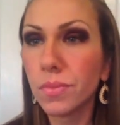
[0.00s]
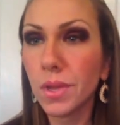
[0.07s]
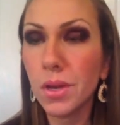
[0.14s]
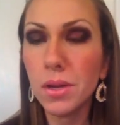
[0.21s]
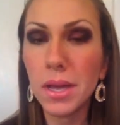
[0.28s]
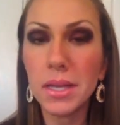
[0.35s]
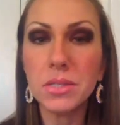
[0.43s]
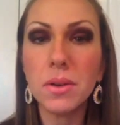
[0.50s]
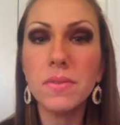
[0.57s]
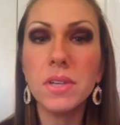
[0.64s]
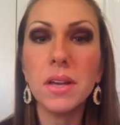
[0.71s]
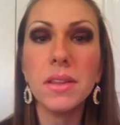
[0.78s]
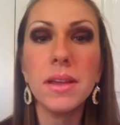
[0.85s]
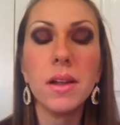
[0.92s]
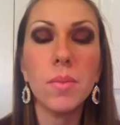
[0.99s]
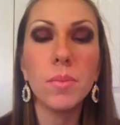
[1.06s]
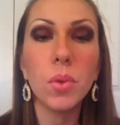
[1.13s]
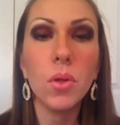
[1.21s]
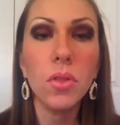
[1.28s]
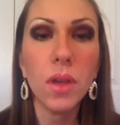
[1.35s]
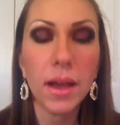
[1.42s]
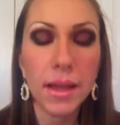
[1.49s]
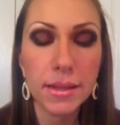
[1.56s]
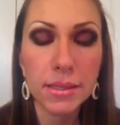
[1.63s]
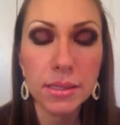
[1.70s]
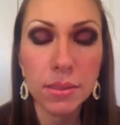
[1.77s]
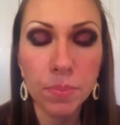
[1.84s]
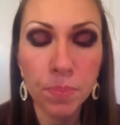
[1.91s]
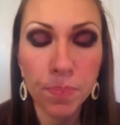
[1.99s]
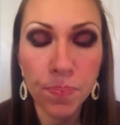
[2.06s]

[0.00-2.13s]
Okay, so I've done that on both eyes.